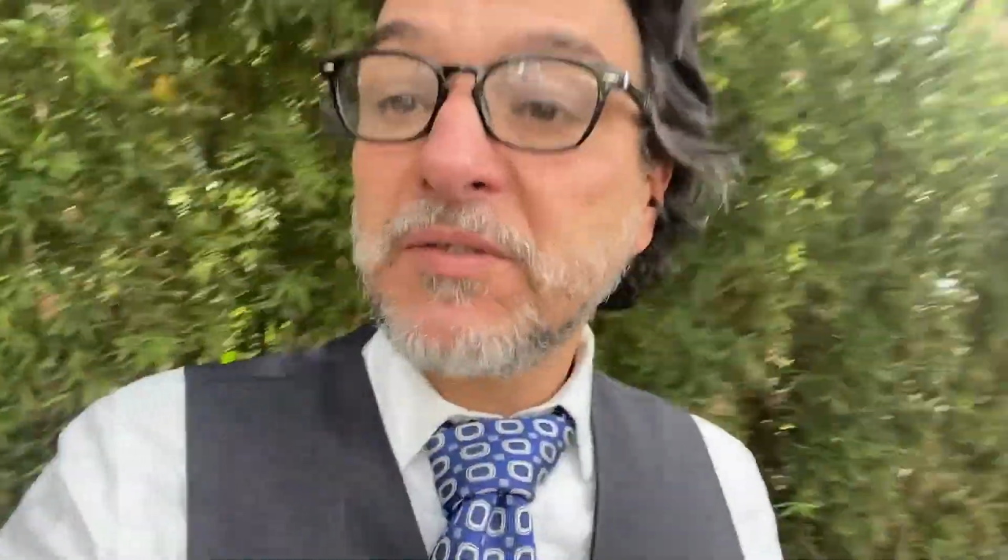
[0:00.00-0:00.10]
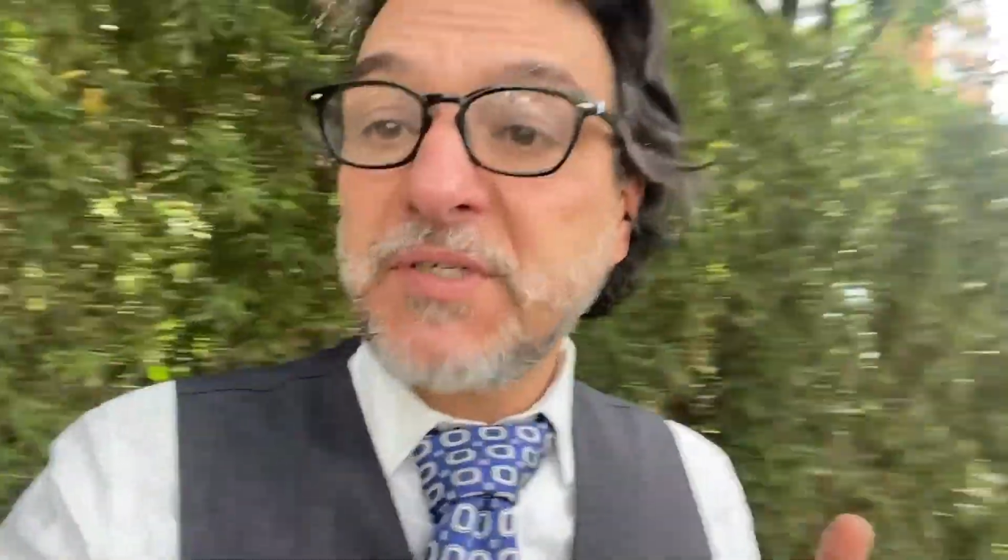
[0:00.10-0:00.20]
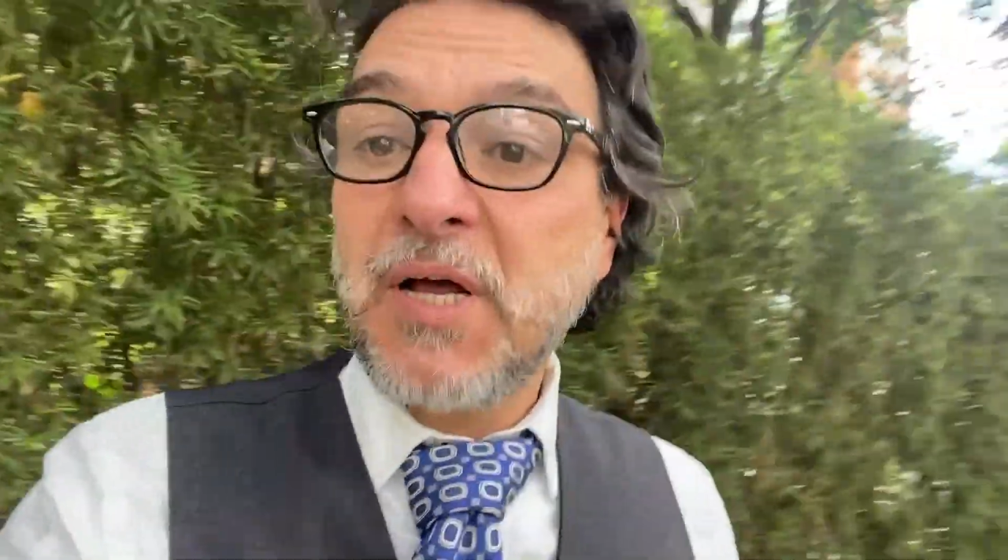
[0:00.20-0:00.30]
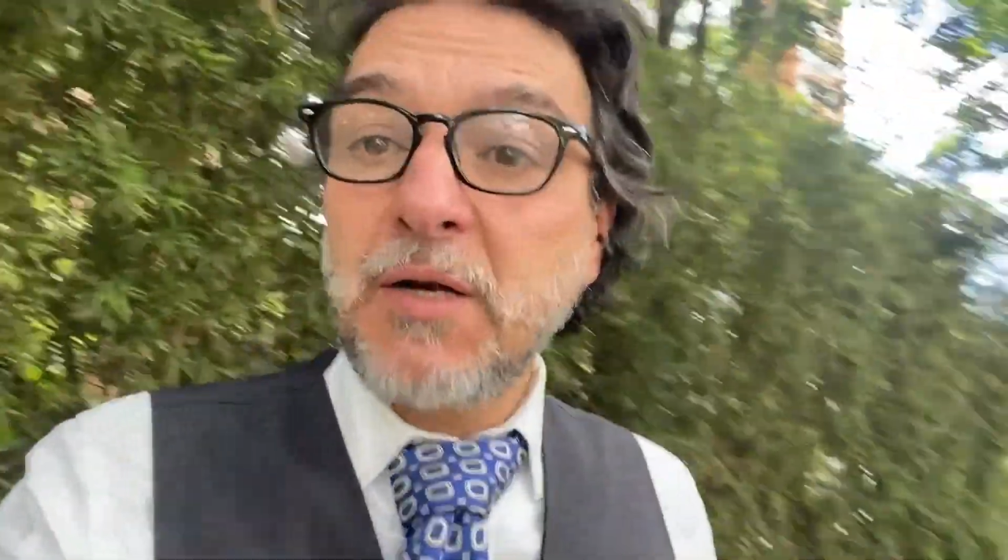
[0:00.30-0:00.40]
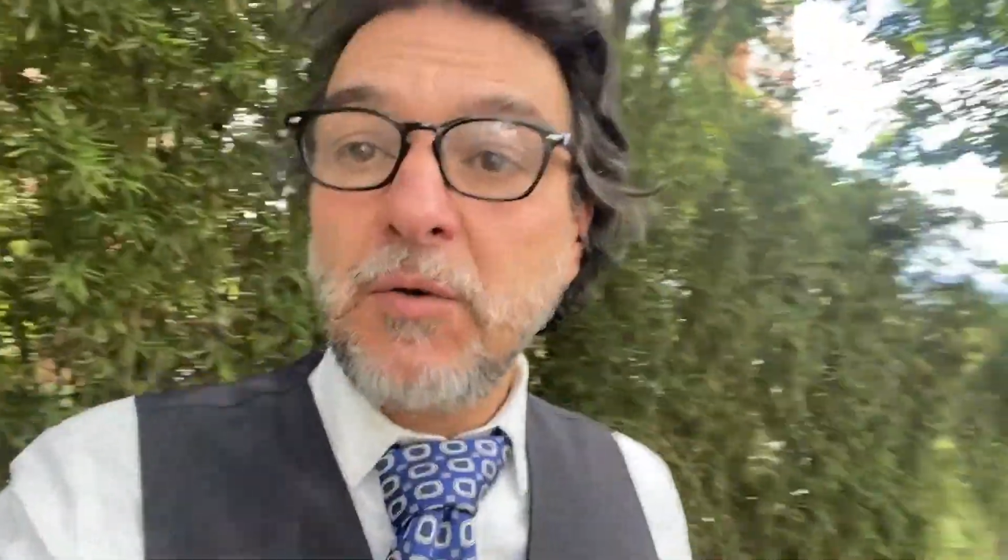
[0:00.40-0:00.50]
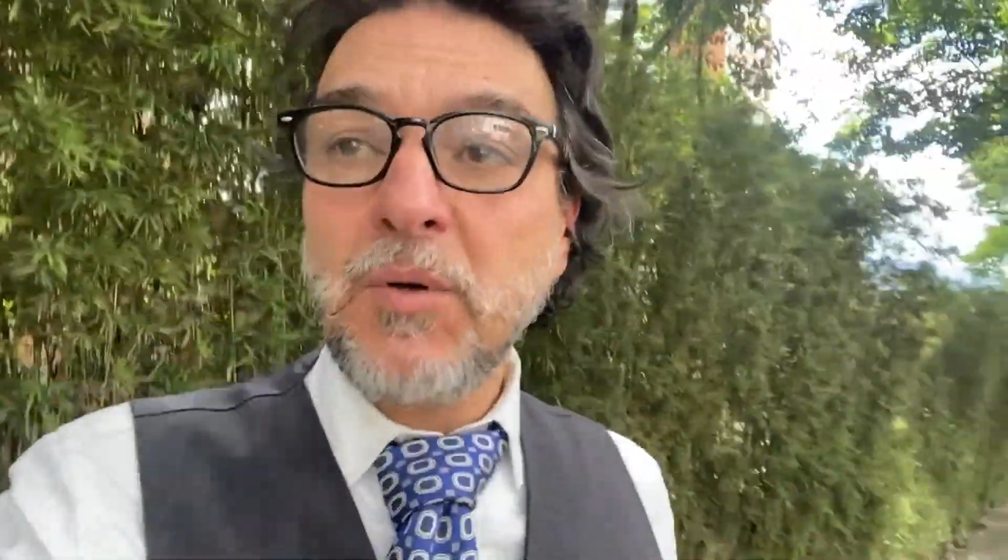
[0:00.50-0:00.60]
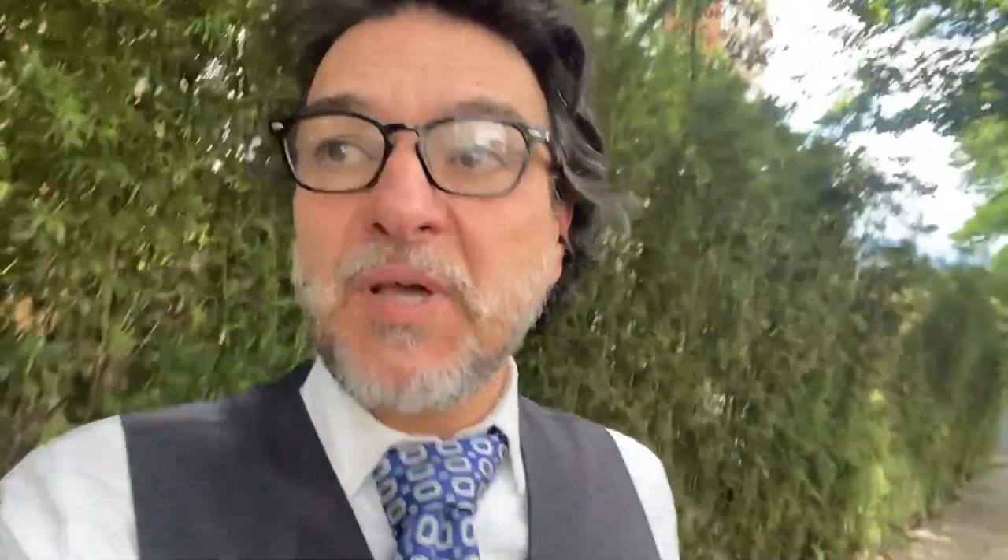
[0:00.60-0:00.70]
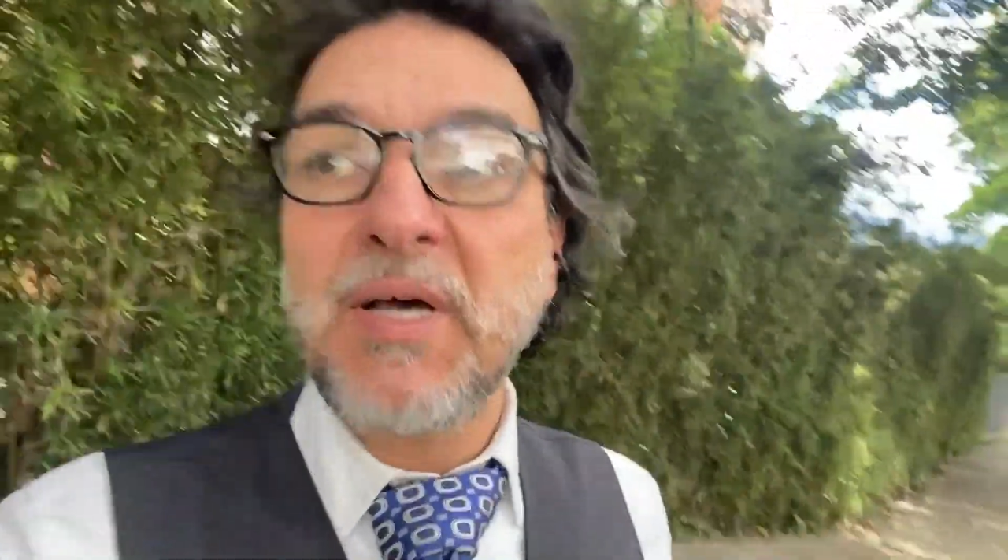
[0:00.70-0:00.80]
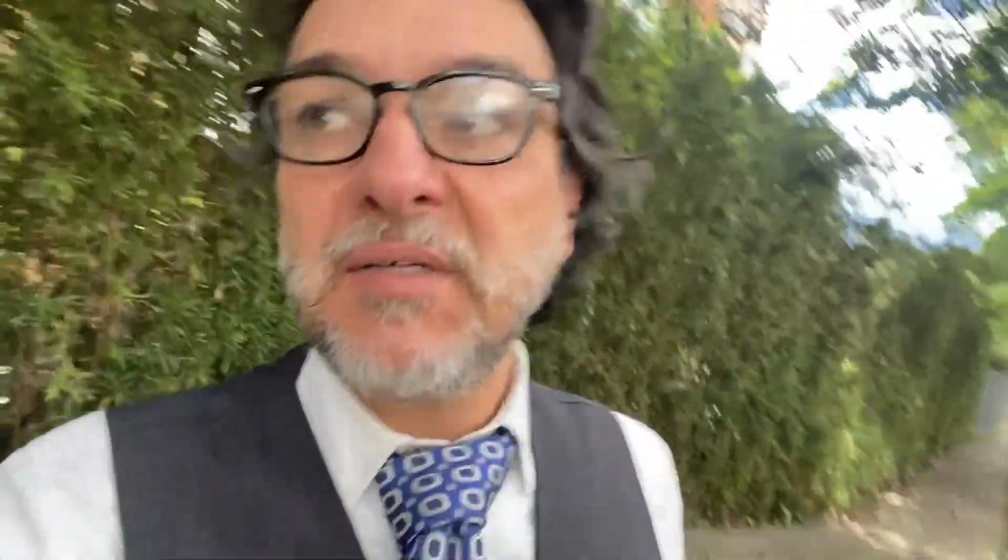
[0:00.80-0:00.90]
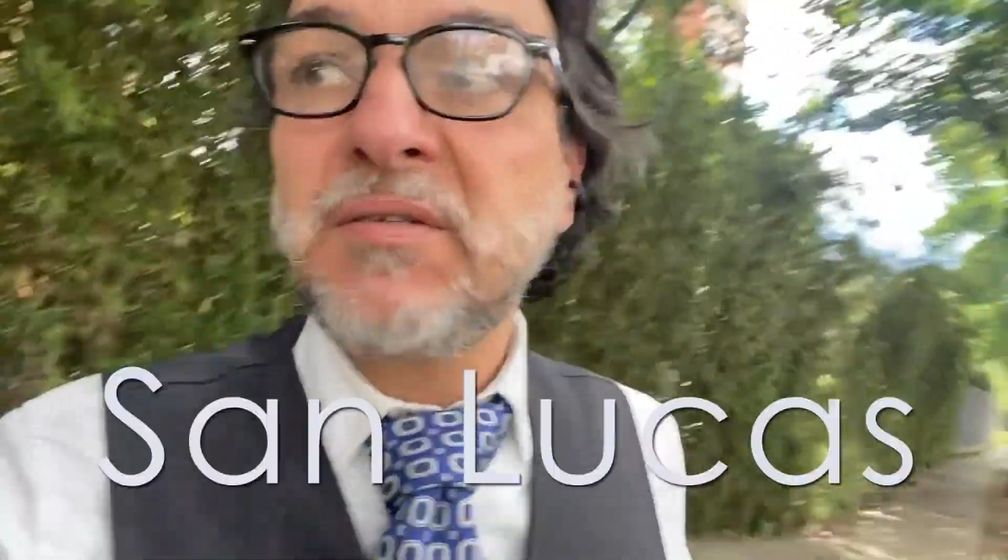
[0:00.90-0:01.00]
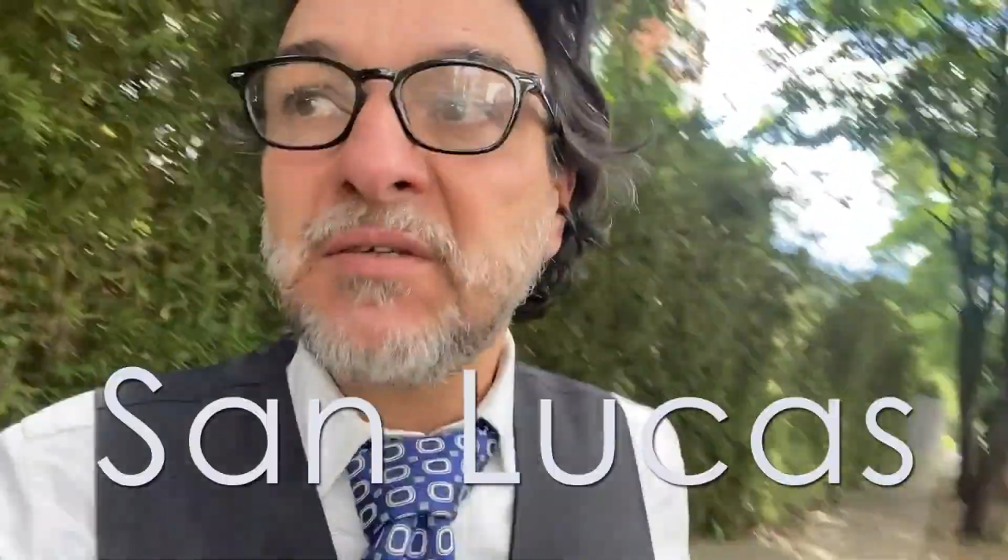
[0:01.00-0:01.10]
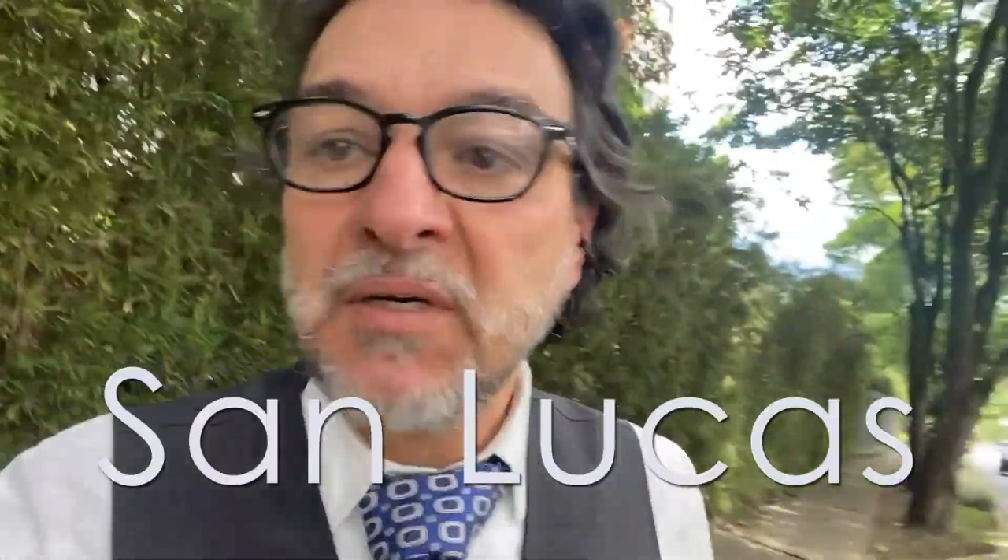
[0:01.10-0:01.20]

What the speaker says: San Lucas.